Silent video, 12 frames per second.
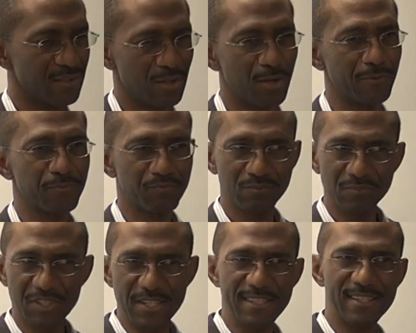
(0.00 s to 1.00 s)
of
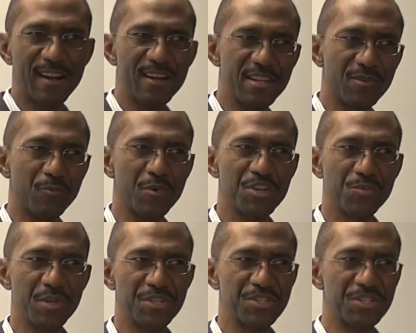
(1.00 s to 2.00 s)
deciding
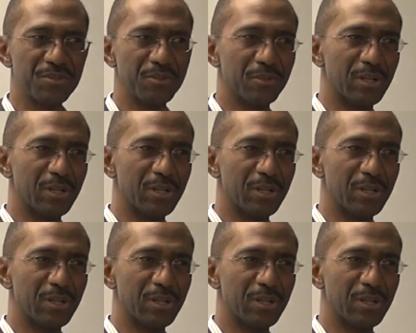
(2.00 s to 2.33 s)
which ones to